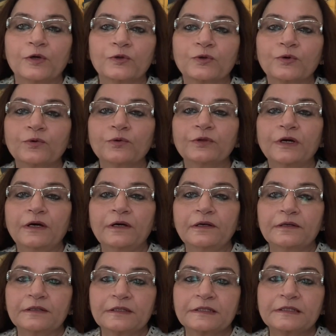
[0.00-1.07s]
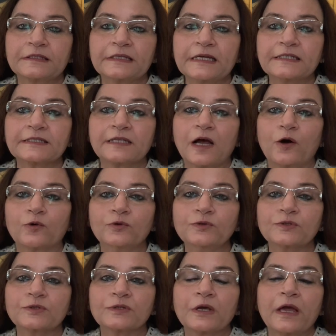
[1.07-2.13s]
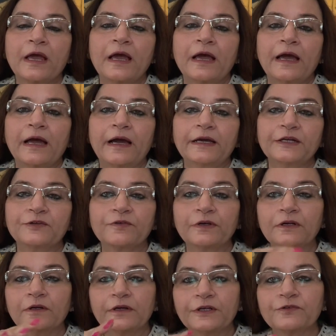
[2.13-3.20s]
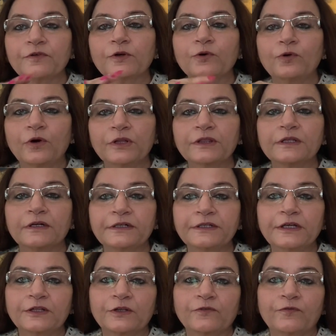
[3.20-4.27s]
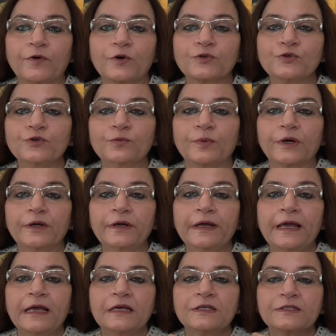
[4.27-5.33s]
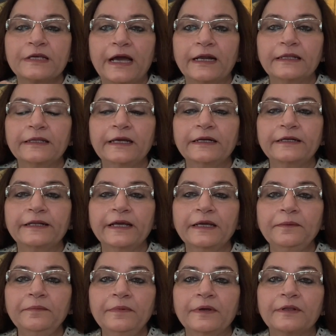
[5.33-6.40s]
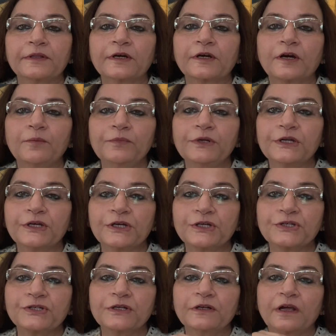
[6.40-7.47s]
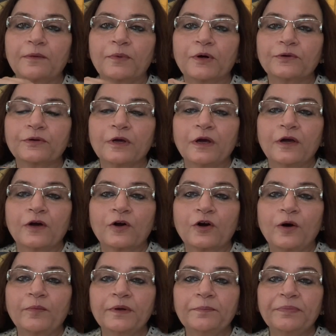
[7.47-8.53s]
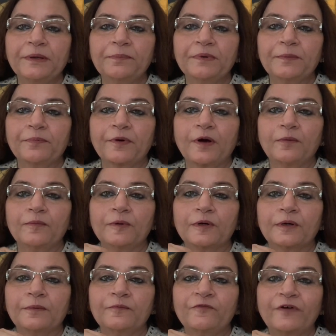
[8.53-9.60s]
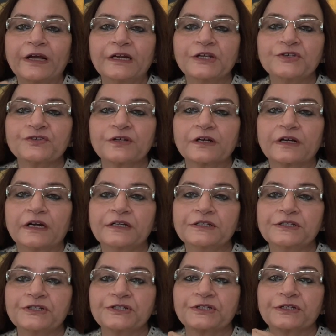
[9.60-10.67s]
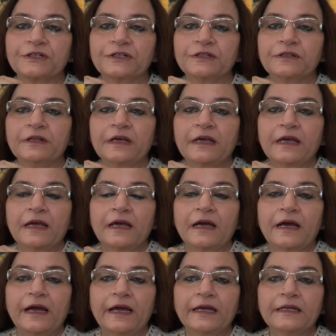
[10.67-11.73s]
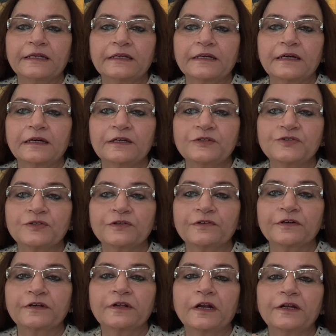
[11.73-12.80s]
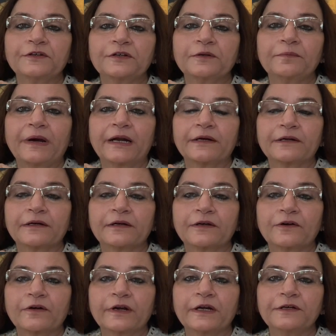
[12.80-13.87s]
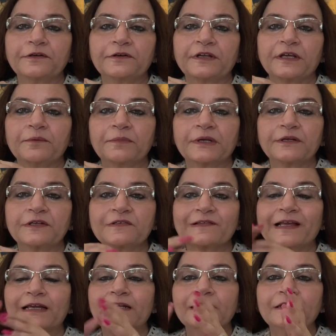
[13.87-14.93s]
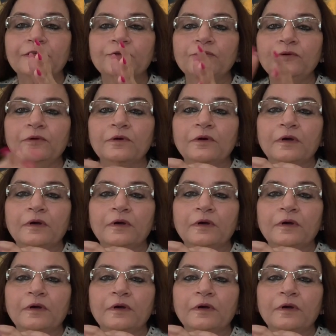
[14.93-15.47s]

through the 6th house, it will go on 30th of October. So at that time, the communication about common people problem, financial condition, and children related matter or entertainment is likely to